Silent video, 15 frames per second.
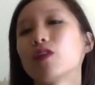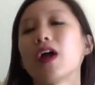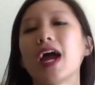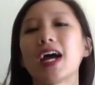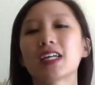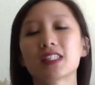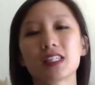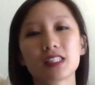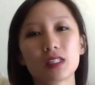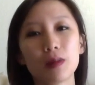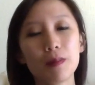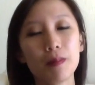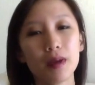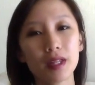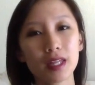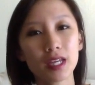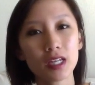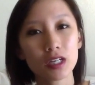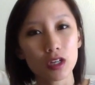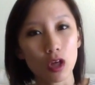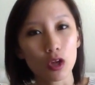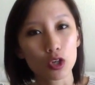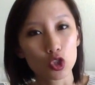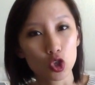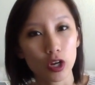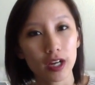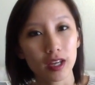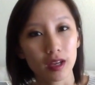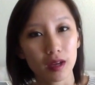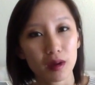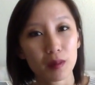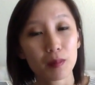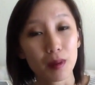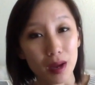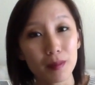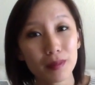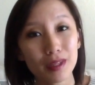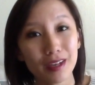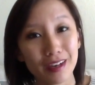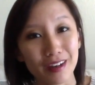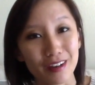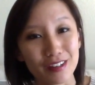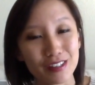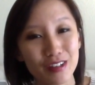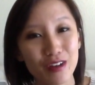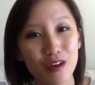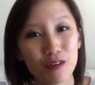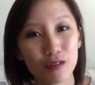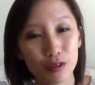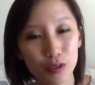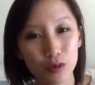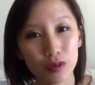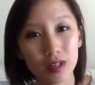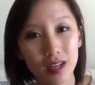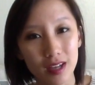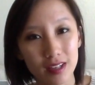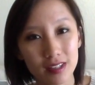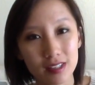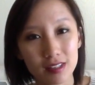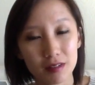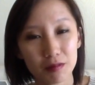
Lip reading: for access to $1 million training by millionaires for 3 days